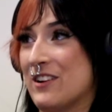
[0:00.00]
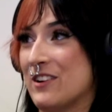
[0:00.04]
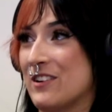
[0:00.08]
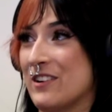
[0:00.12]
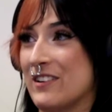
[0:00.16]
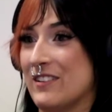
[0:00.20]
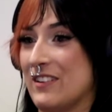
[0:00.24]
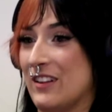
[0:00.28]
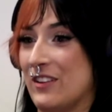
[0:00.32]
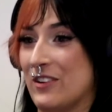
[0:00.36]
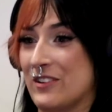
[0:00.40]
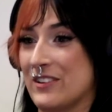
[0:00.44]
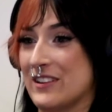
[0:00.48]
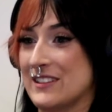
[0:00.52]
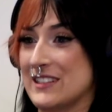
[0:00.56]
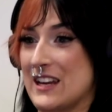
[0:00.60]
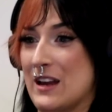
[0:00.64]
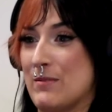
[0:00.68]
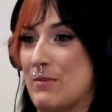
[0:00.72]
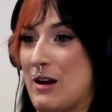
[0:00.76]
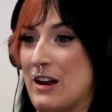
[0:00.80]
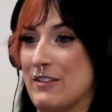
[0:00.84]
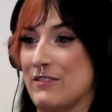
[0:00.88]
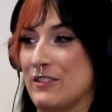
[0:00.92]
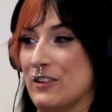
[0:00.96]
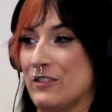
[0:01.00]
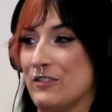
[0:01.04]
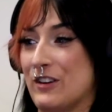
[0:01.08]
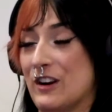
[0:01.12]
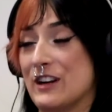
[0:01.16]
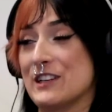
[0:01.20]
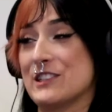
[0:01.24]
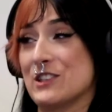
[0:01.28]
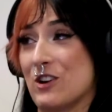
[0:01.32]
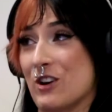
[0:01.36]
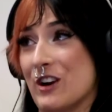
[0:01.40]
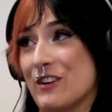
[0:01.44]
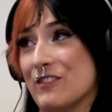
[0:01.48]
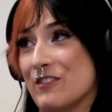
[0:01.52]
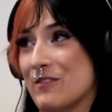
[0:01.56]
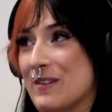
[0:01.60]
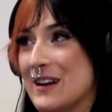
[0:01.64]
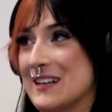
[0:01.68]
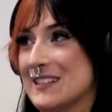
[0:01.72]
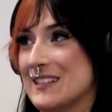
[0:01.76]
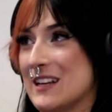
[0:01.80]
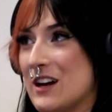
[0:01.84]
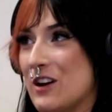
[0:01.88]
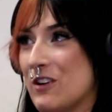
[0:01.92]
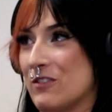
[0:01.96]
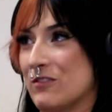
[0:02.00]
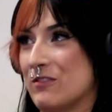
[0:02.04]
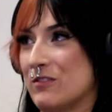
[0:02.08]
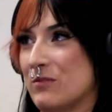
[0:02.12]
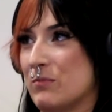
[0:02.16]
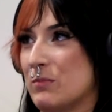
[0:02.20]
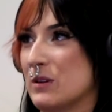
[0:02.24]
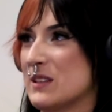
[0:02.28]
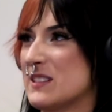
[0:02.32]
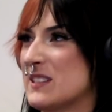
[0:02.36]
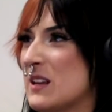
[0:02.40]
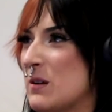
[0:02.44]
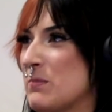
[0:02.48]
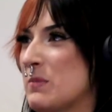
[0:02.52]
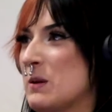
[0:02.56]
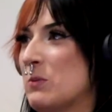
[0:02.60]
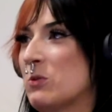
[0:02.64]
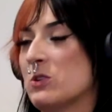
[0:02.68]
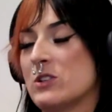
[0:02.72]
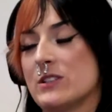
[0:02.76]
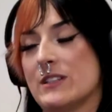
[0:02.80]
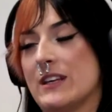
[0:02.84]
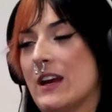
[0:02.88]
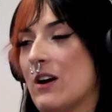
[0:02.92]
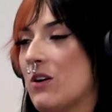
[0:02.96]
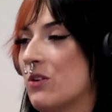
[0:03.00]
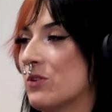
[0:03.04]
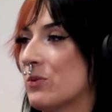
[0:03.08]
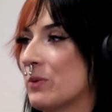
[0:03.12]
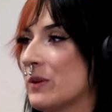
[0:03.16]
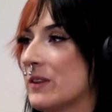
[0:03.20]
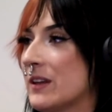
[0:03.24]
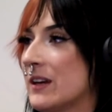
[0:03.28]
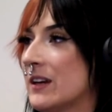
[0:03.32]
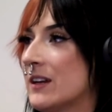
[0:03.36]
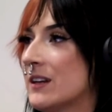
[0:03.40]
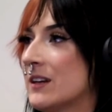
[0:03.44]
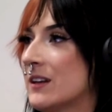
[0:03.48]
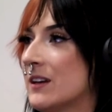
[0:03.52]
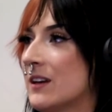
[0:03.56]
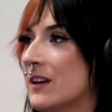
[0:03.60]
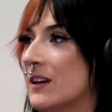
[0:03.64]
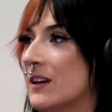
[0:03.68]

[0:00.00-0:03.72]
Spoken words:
know a lot of the time I feel very sorry for myself, but some people just get on with it.